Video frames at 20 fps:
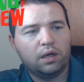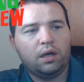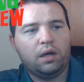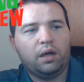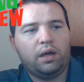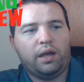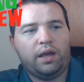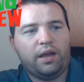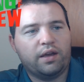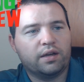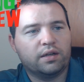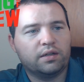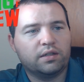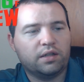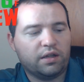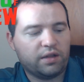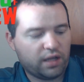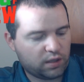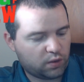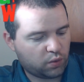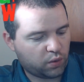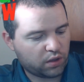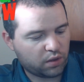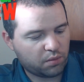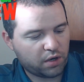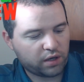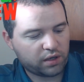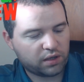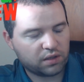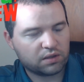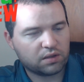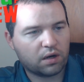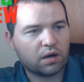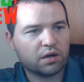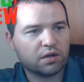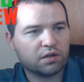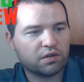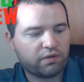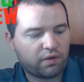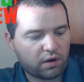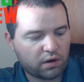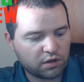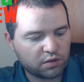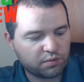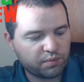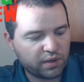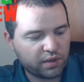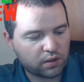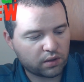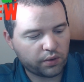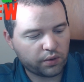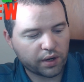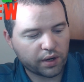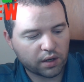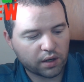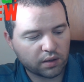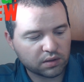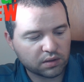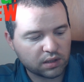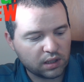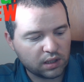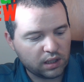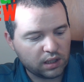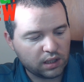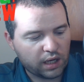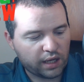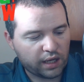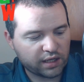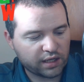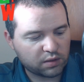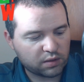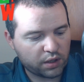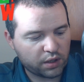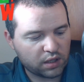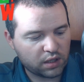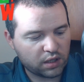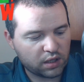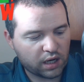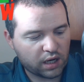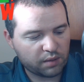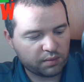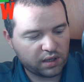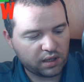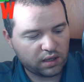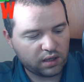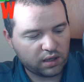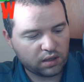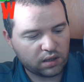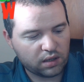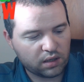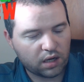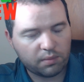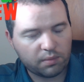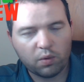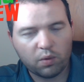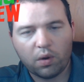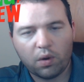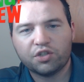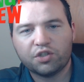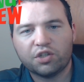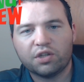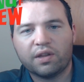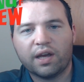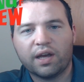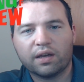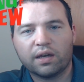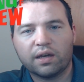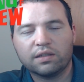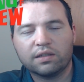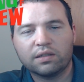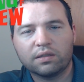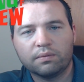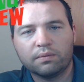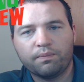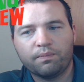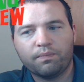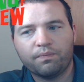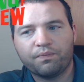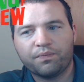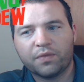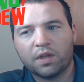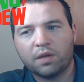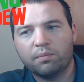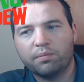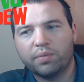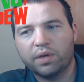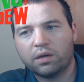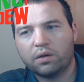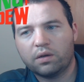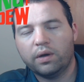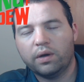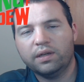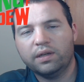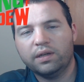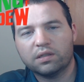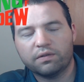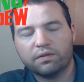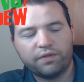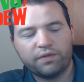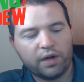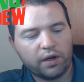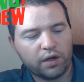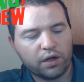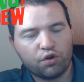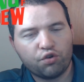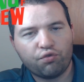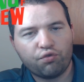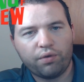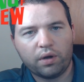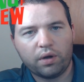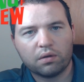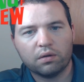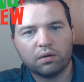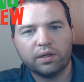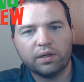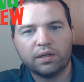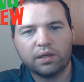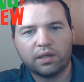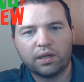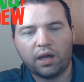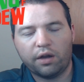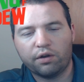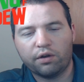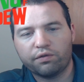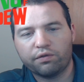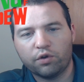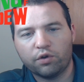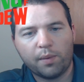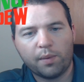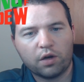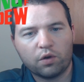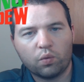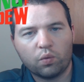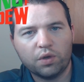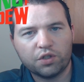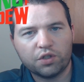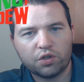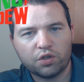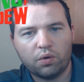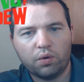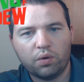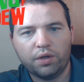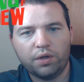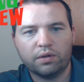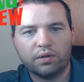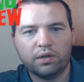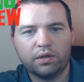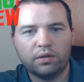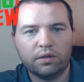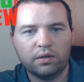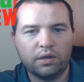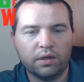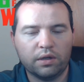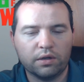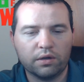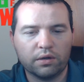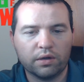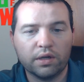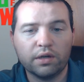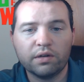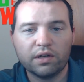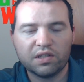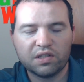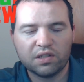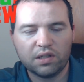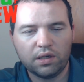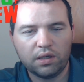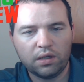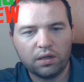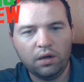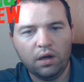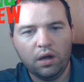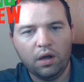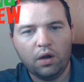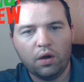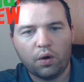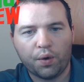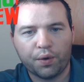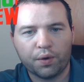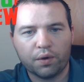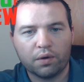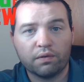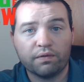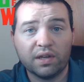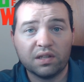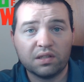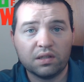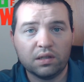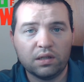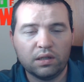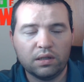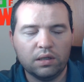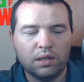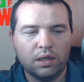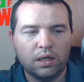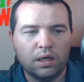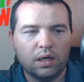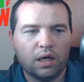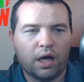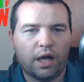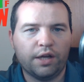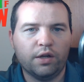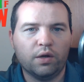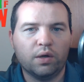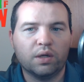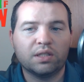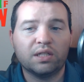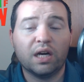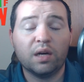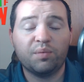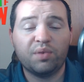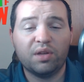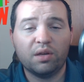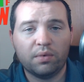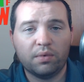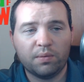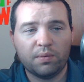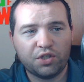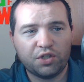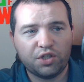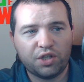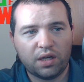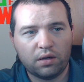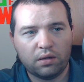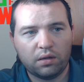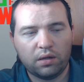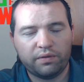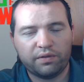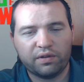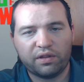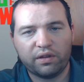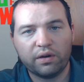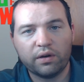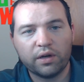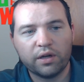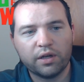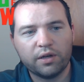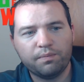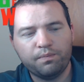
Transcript: and uh, that's where the markets are as far as Bitcoin goes. And that's what you got to be you got to be watching that, guys. Bitcoin is a very critical indicator for no matter which coin you're inter- you're interested in or you're invested in. I know a ton of people on my channel love Ethereum,